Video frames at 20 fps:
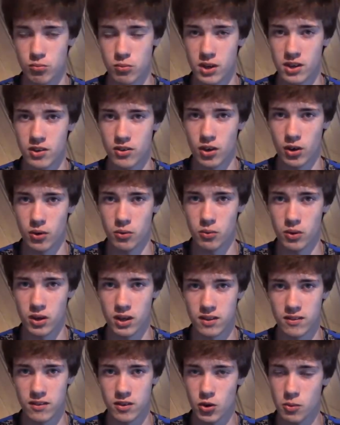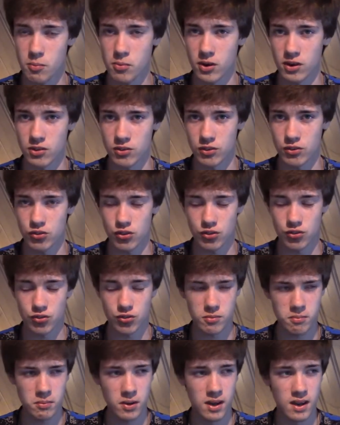window in the operating
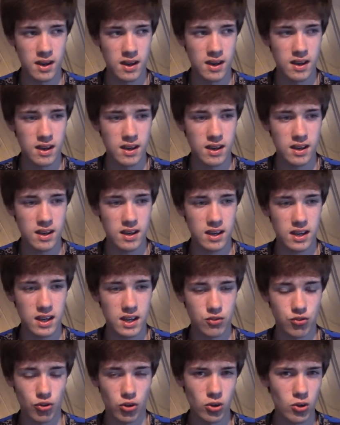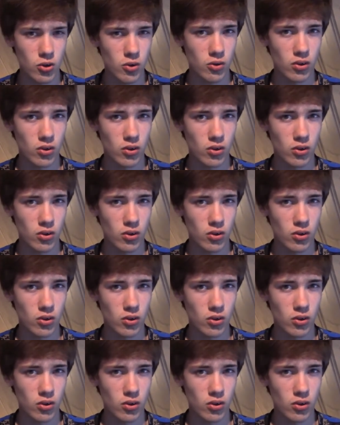system is a lot